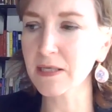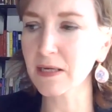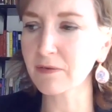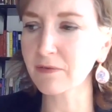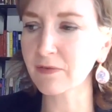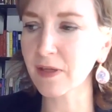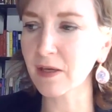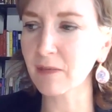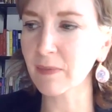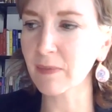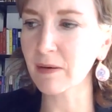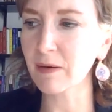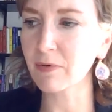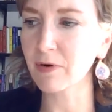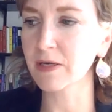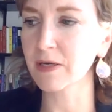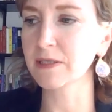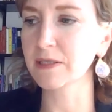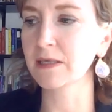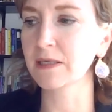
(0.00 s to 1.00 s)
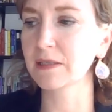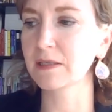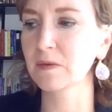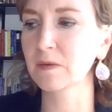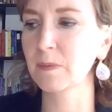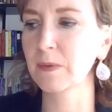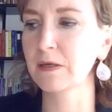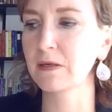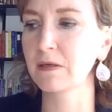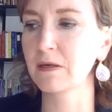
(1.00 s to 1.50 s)
I feel like my process has
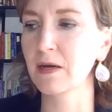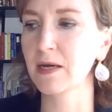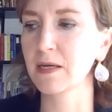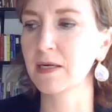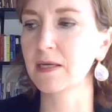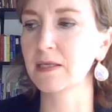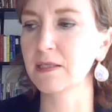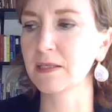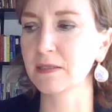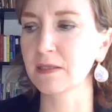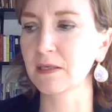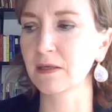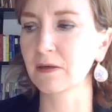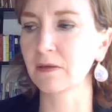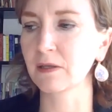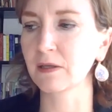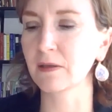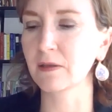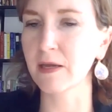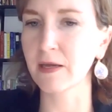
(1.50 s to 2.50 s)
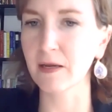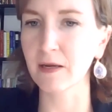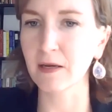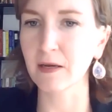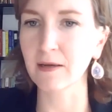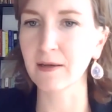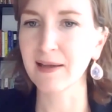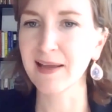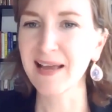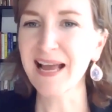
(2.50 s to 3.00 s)
been not necessarily like
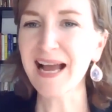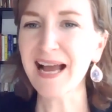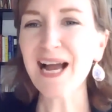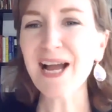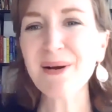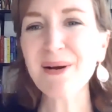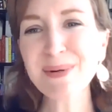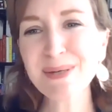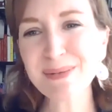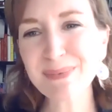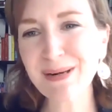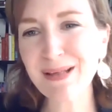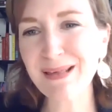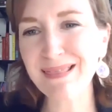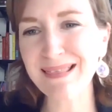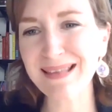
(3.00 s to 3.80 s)
I always want to